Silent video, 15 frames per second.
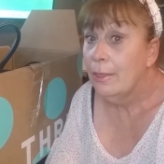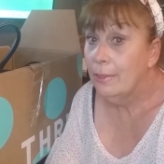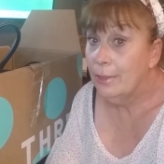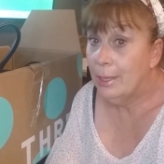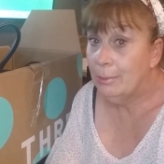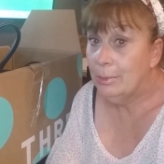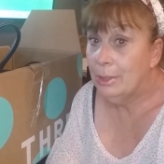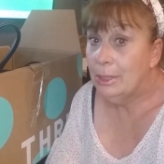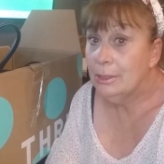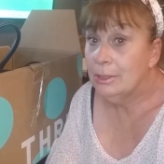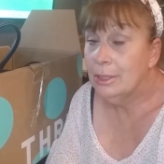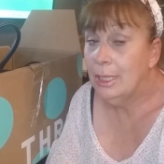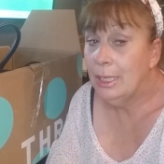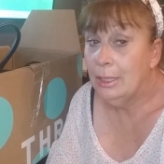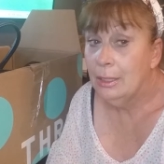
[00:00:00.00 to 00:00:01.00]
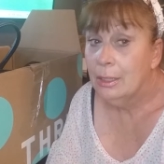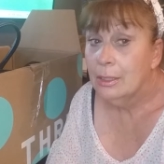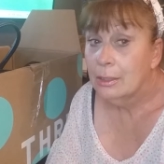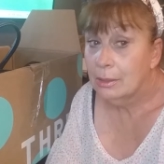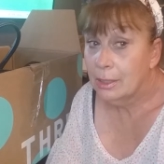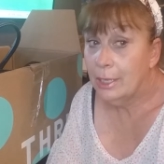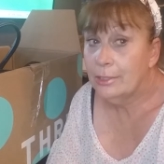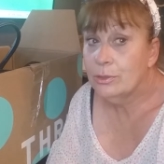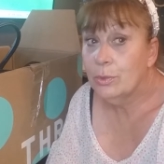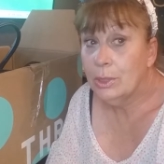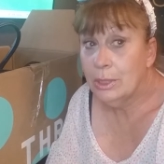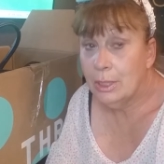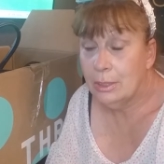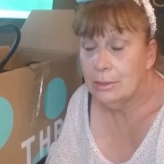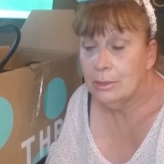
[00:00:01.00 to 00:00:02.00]
that many today. Last
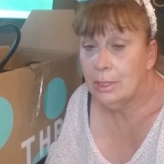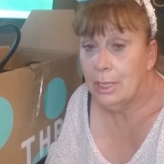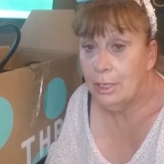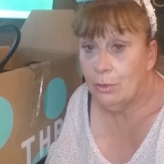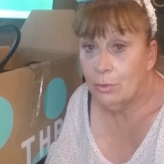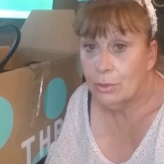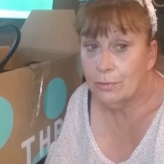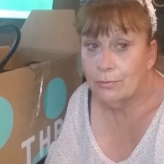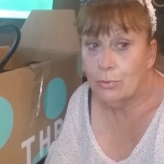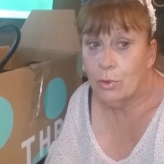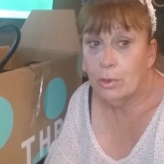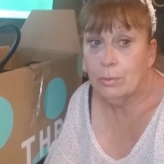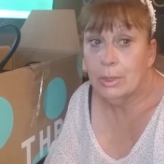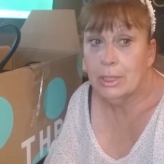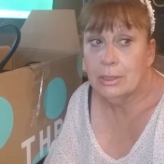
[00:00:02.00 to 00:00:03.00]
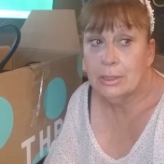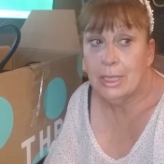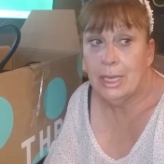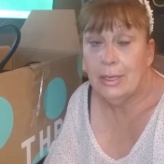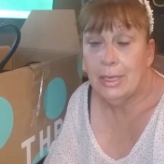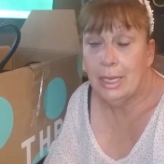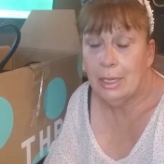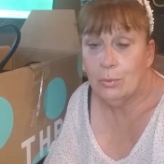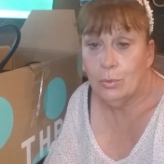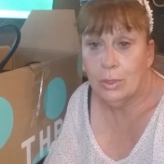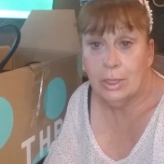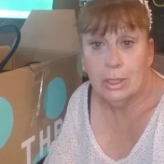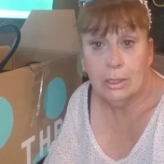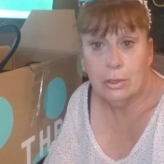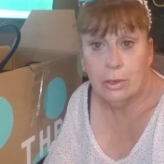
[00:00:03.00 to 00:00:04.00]
week, yes, I ordered four because I hadn't had
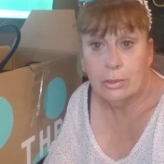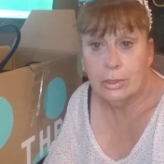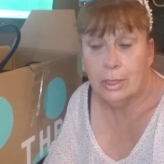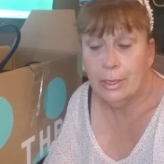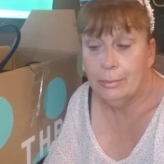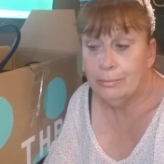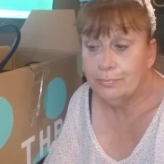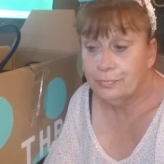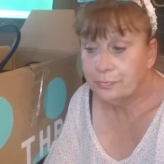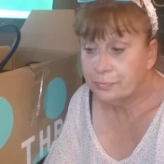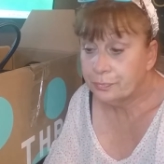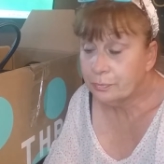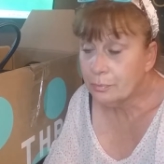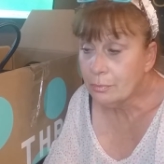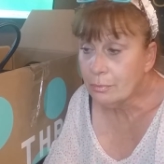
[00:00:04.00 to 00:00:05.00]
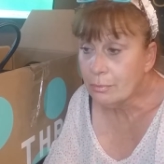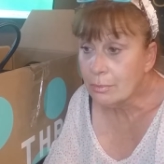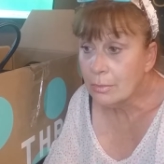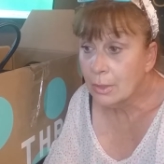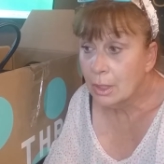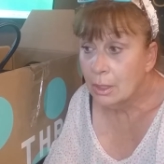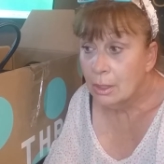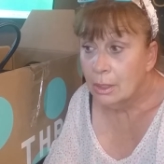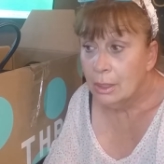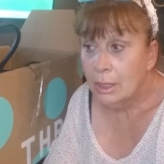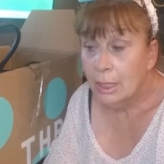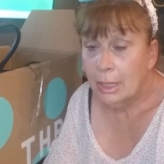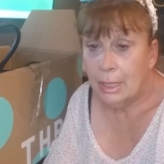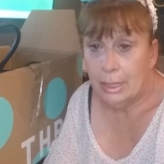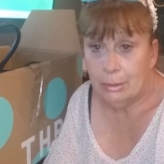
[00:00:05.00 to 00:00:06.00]
one in a long time.
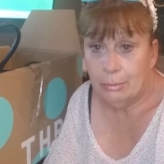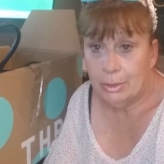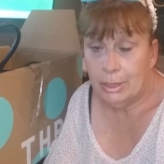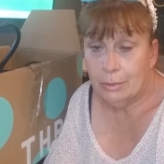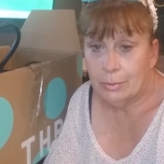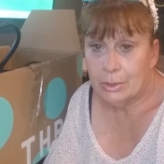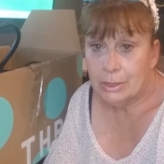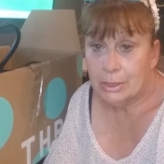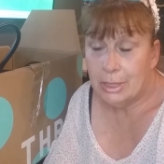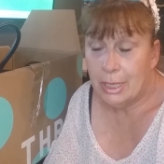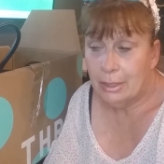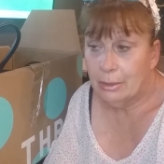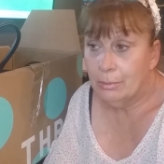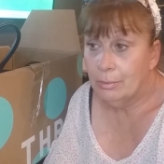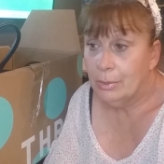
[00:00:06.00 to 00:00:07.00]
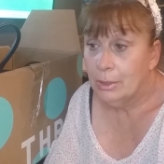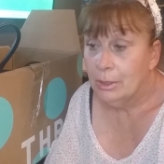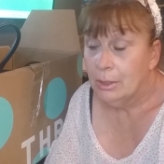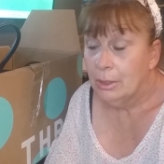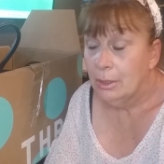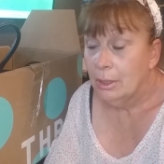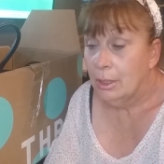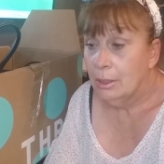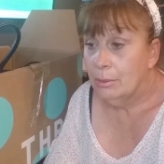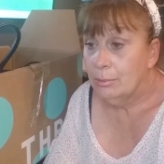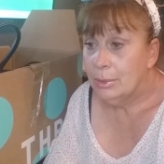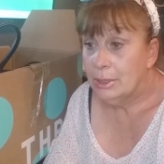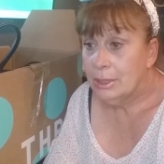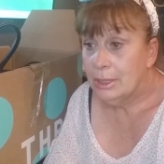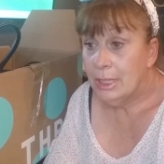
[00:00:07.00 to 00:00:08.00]
I hadn't been able to snag them. Um,
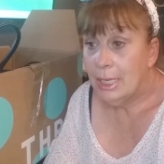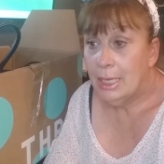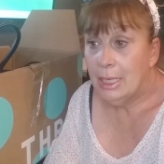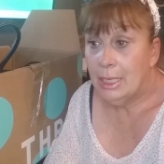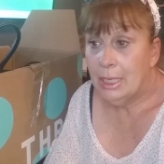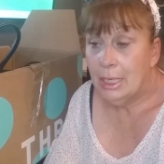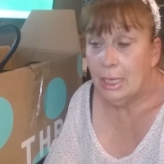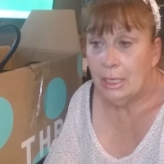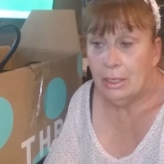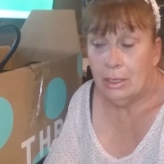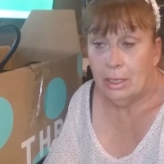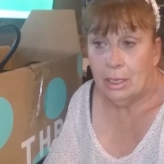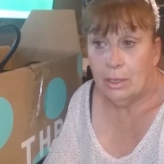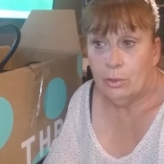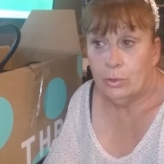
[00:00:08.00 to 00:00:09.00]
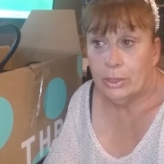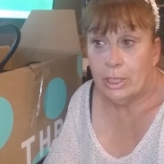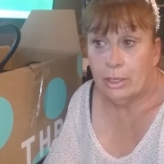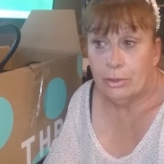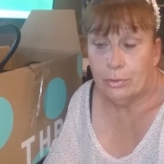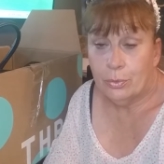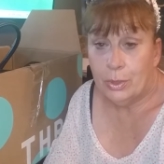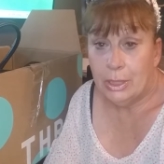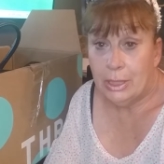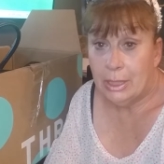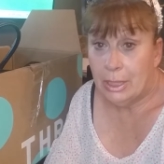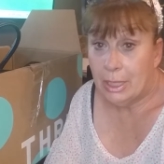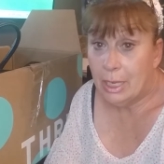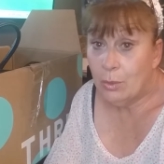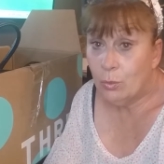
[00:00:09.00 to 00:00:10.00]
but today, I, I only got three.
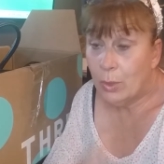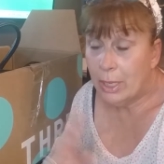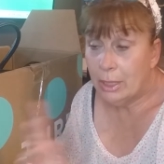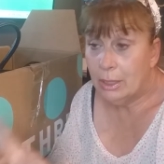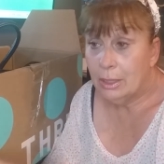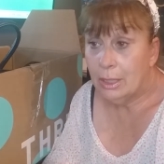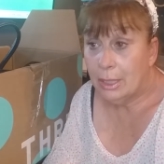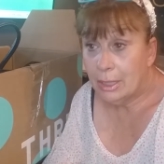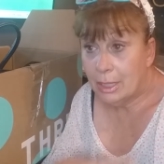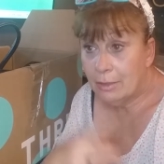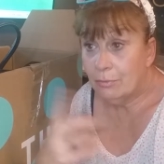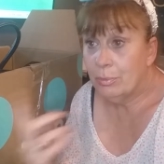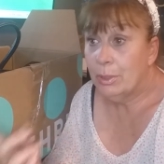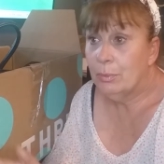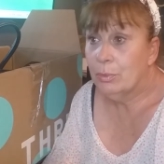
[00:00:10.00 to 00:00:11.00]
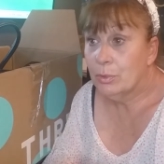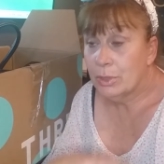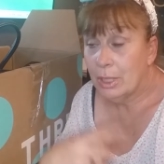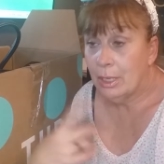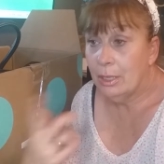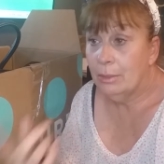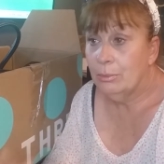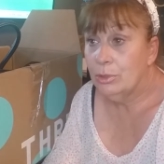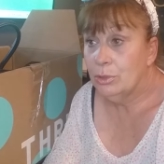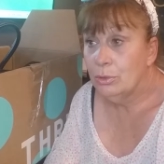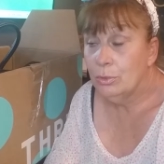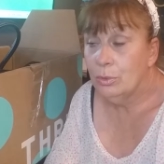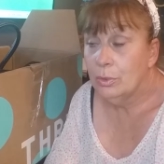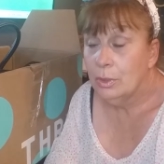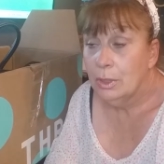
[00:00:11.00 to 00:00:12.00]
And I waited. I gave people time
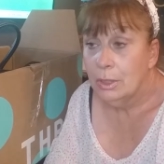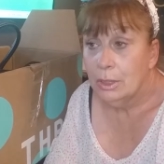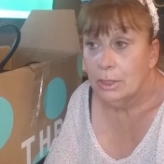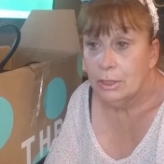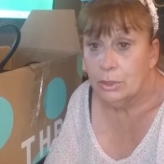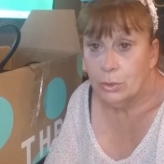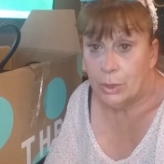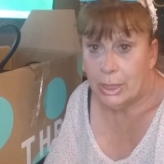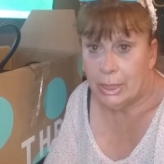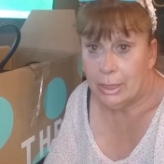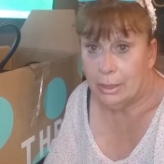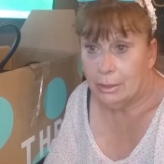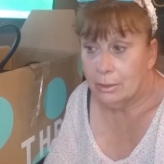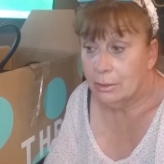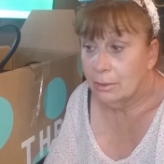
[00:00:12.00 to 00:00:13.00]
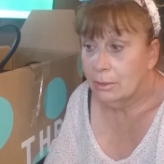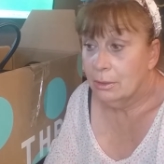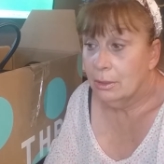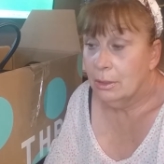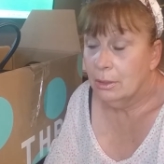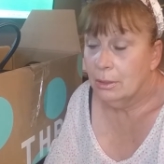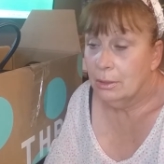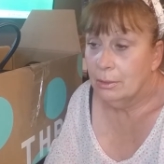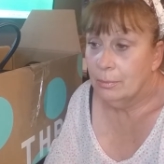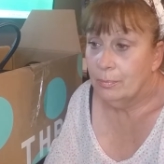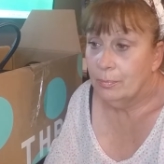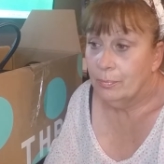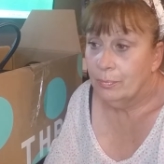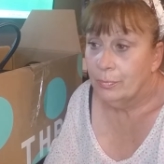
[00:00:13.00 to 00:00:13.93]
to, to get it. Um,